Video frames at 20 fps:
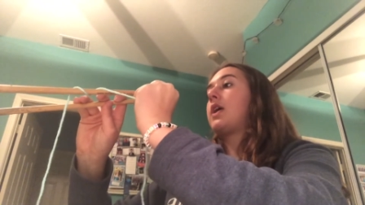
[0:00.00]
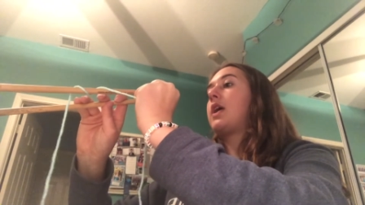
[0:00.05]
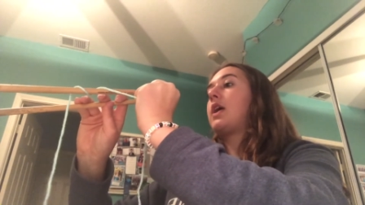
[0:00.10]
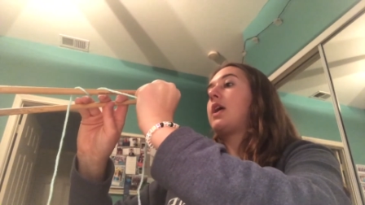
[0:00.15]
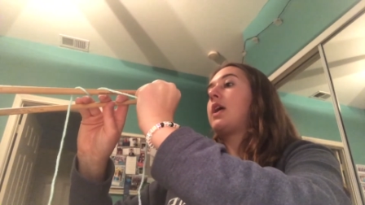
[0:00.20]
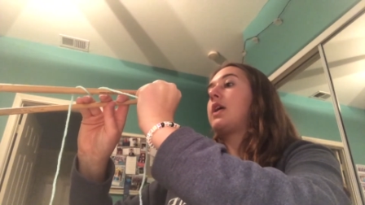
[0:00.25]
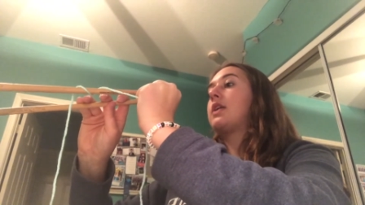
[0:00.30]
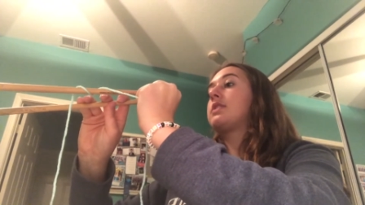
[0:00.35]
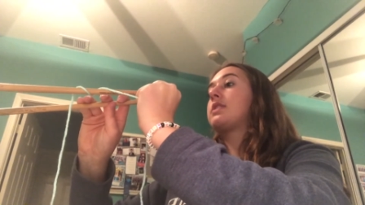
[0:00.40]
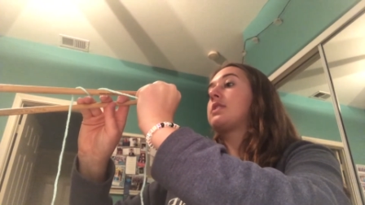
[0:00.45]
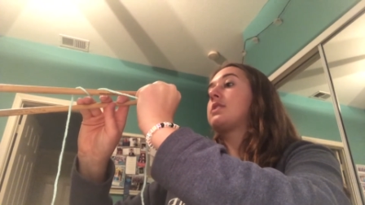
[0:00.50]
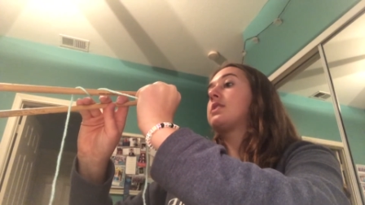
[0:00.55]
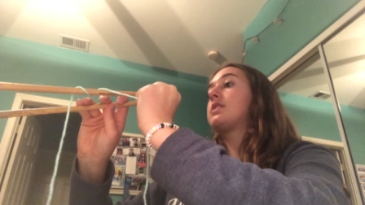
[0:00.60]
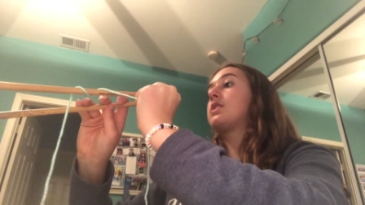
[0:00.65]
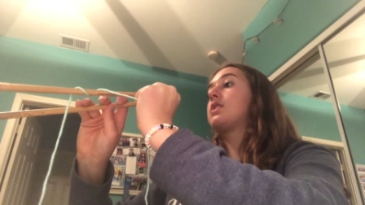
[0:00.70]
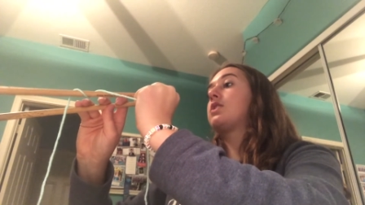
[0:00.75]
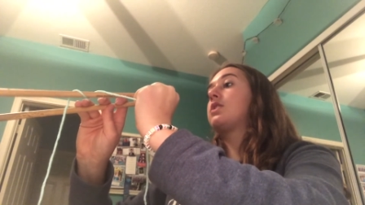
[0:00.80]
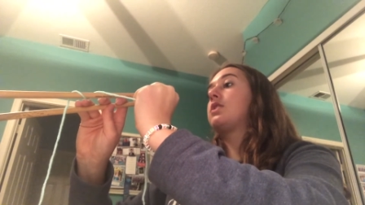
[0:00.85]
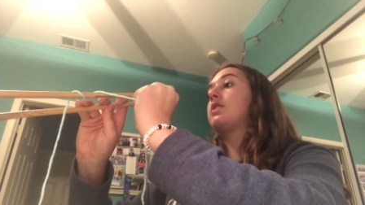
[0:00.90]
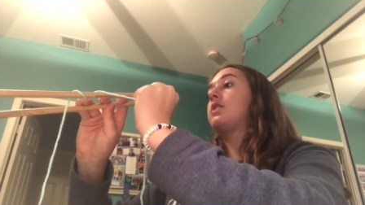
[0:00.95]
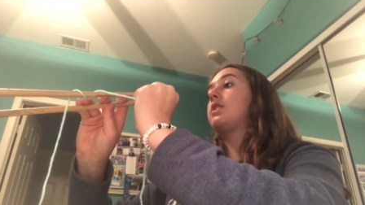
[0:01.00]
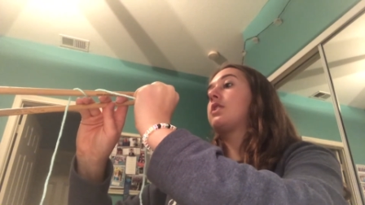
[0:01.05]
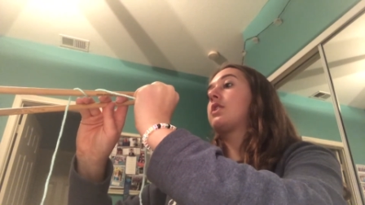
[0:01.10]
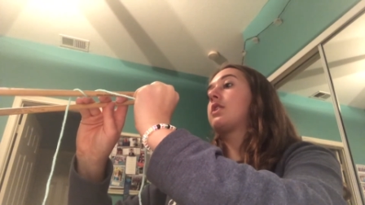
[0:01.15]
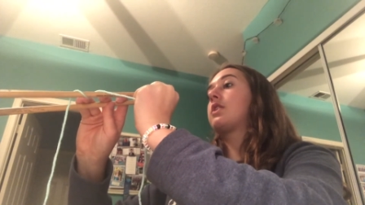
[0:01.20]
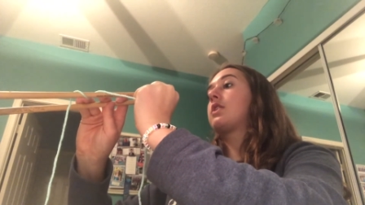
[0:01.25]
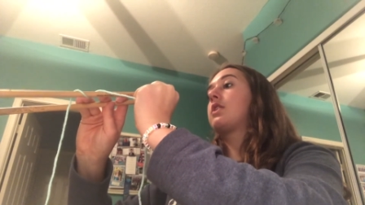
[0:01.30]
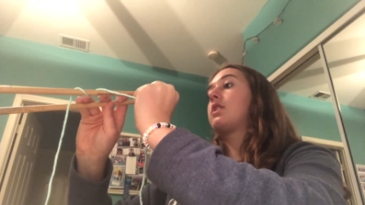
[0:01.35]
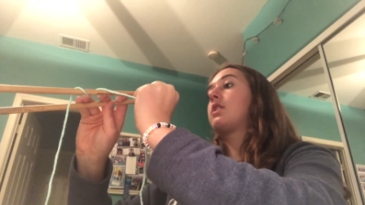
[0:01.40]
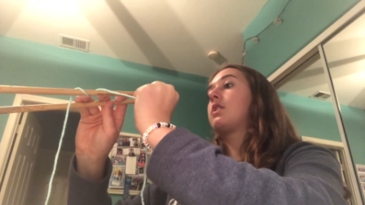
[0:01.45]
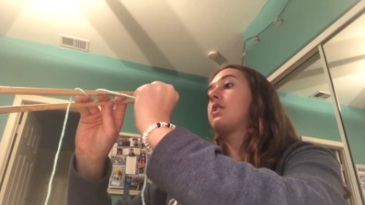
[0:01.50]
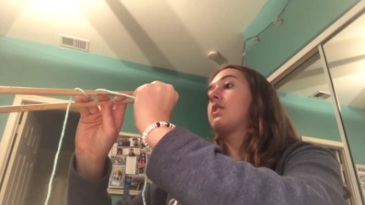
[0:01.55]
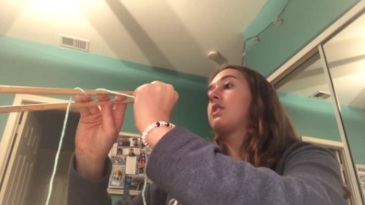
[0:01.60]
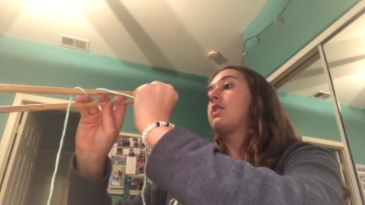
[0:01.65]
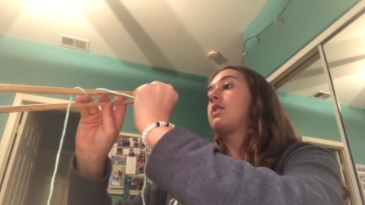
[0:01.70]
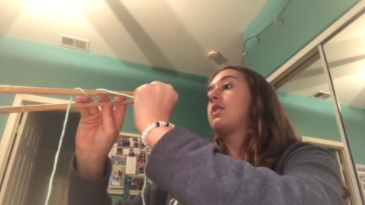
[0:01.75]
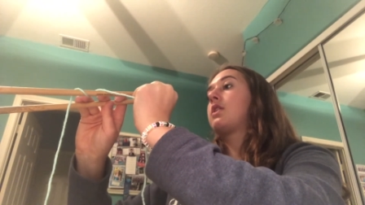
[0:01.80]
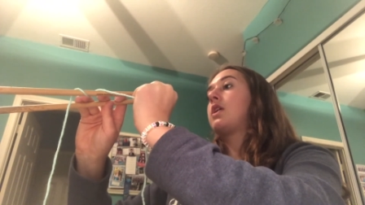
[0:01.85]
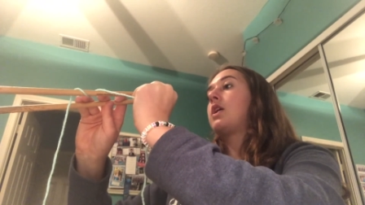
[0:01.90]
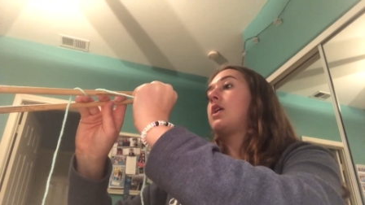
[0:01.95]
It doesn't look,
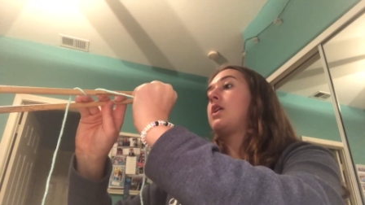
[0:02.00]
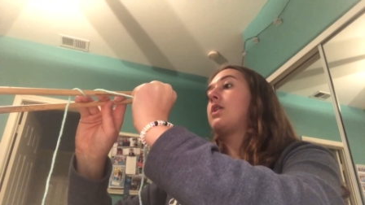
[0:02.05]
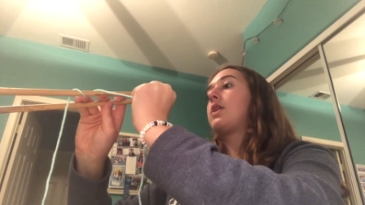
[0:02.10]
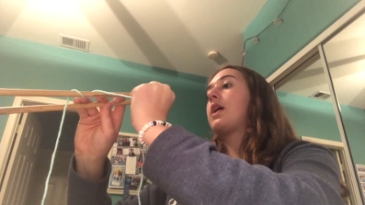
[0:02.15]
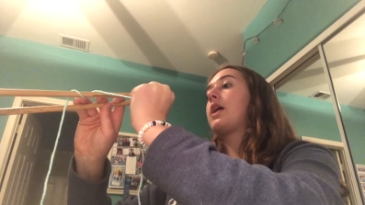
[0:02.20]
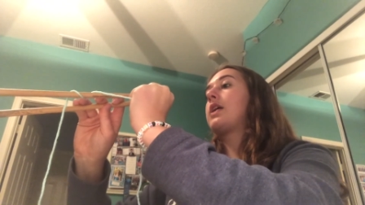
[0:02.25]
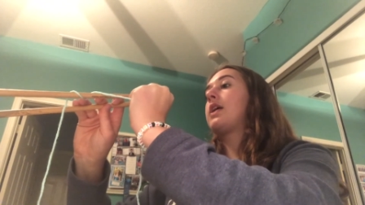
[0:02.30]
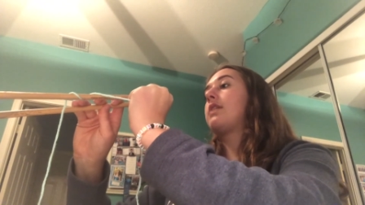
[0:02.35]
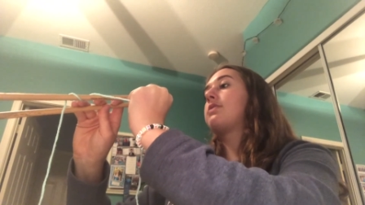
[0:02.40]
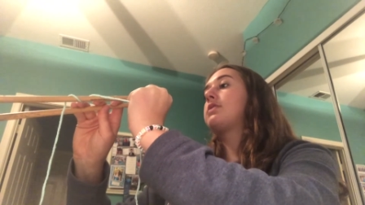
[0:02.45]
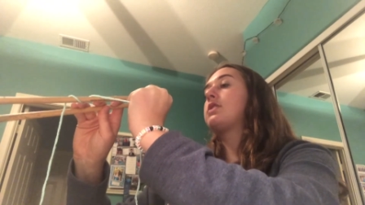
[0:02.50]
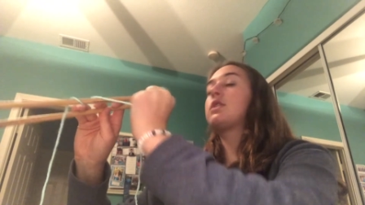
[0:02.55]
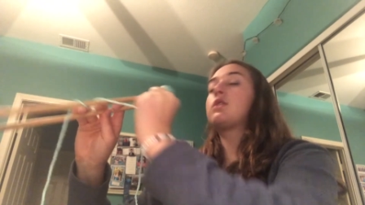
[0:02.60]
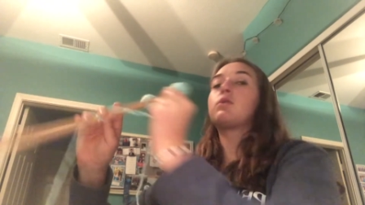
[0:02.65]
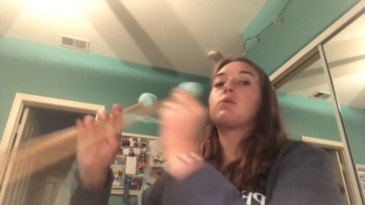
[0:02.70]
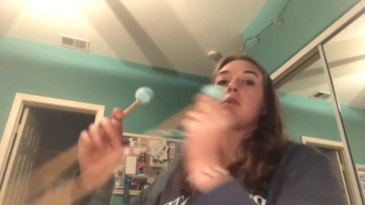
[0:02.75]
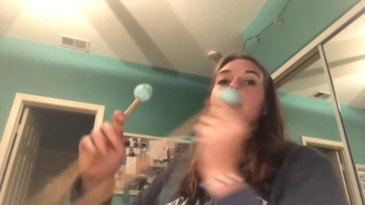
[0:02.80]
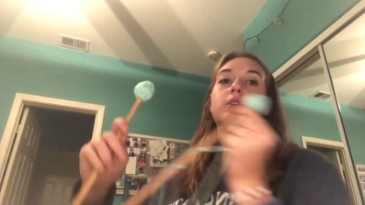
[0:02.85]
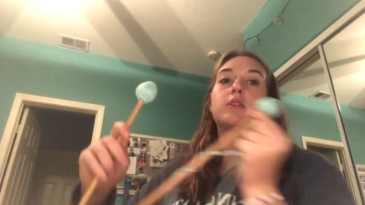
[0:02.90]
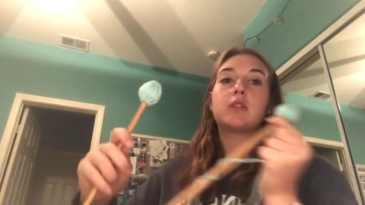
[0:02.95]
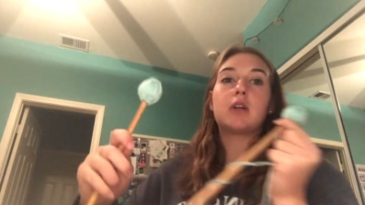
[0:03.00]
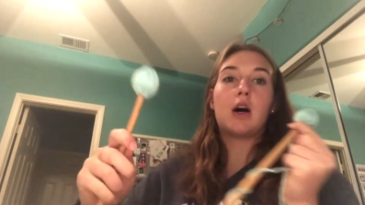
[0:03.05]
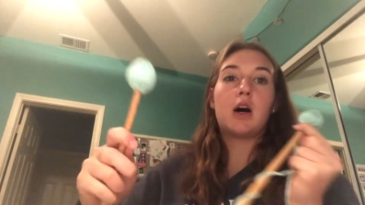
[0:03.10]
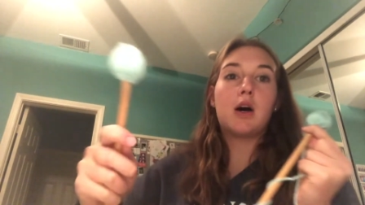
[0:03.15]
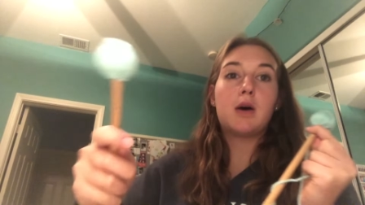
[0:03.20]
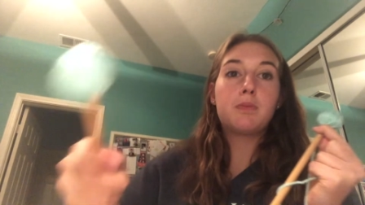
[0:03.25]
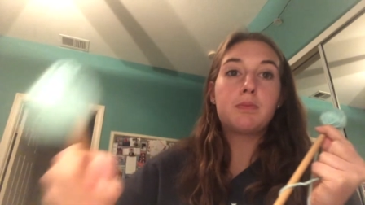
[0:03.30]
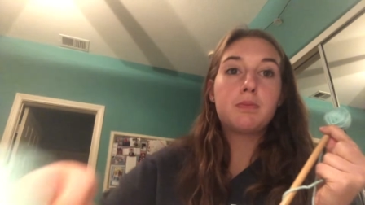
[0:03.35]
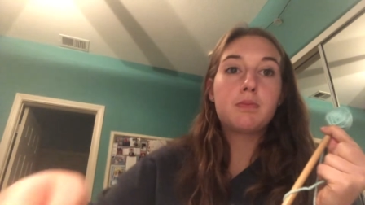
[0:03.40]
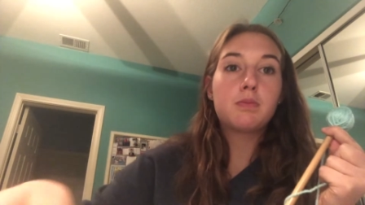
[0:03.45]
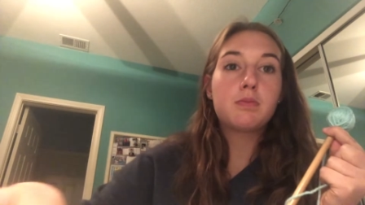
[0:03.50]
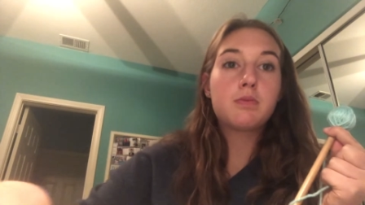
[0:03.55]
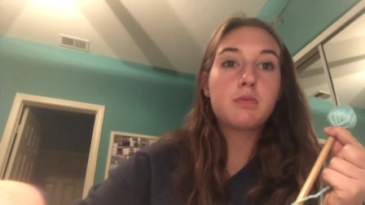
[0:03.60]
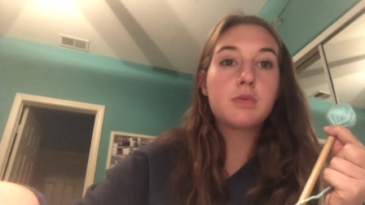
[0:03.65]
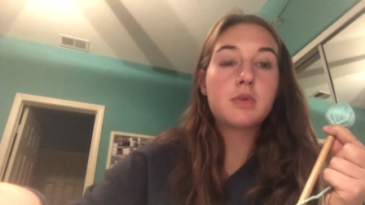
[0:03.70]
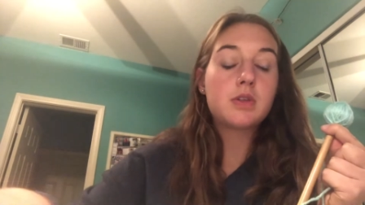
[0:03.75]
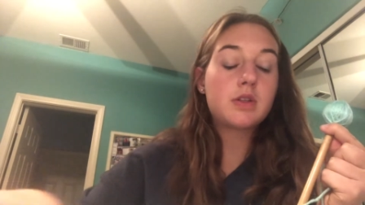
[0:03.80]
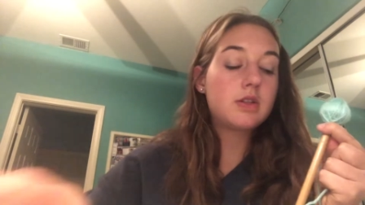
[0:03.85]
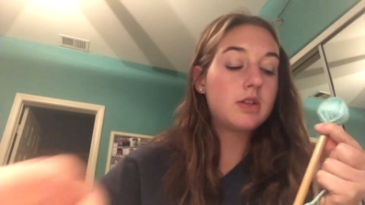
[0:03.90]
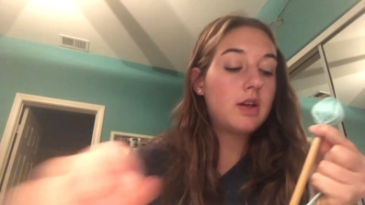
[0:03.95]
you kind of have to ignore the top,
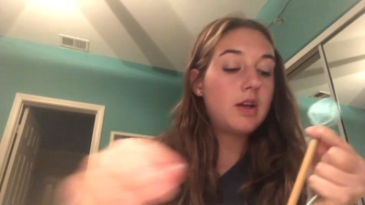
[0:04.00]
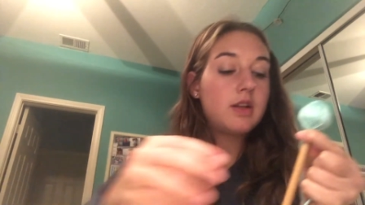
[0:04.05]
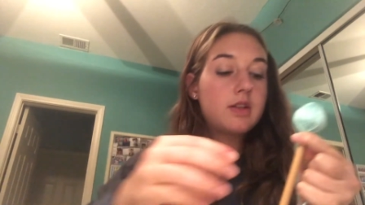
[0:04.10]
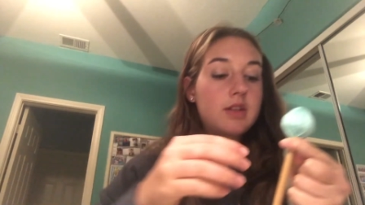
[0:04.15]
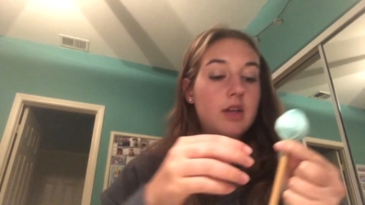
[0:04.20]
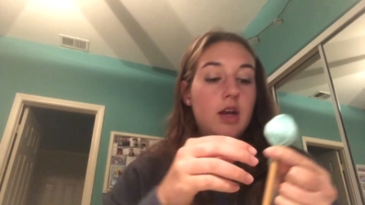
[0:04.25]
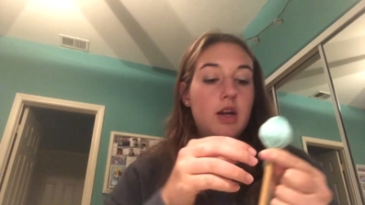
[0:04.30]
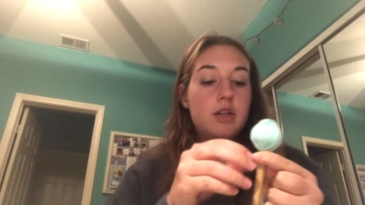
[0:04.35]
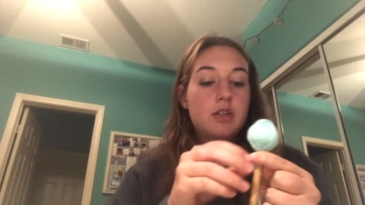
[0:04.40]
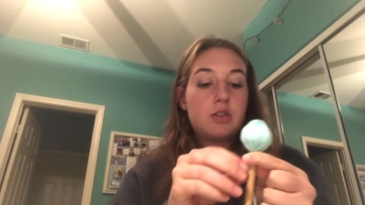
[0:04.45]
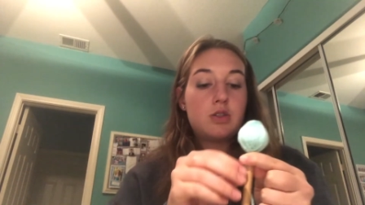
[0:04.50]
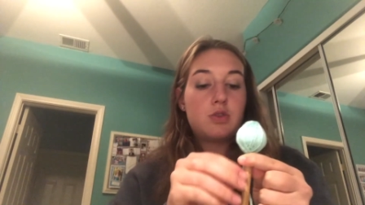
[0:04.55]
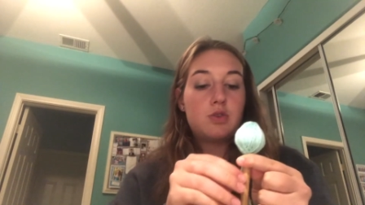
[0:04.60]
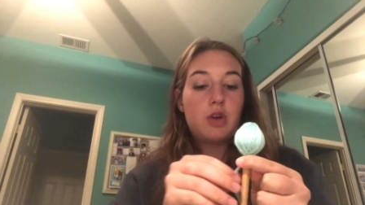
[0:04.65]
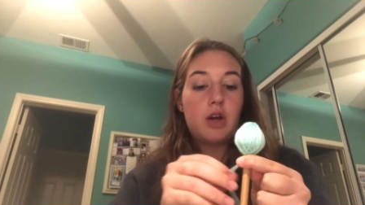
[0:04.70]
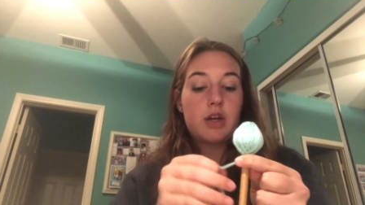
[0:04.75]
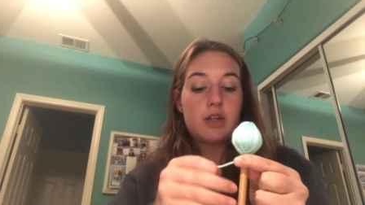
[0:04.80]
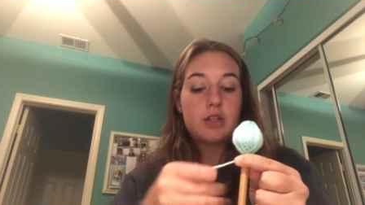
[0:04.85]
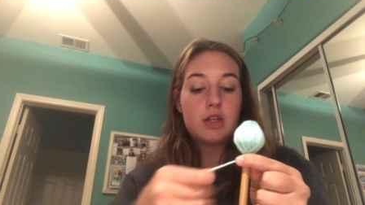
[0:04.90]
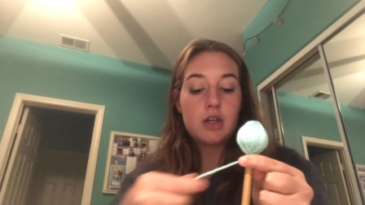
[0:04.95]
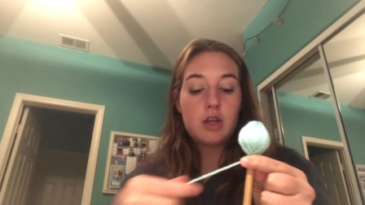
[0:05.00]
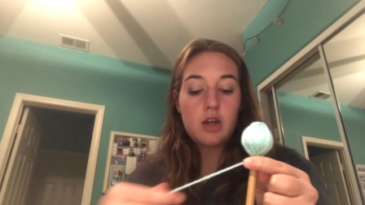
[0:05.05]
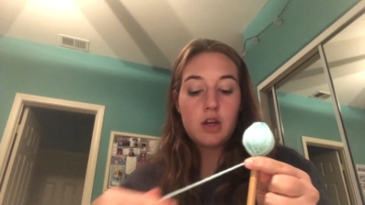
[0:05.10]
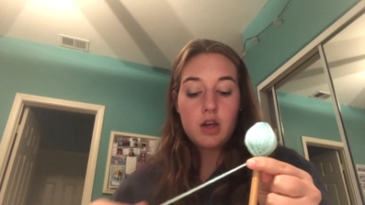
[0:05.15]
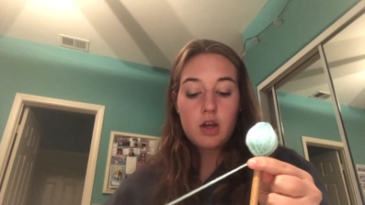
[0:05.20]
and it's kind of distracting,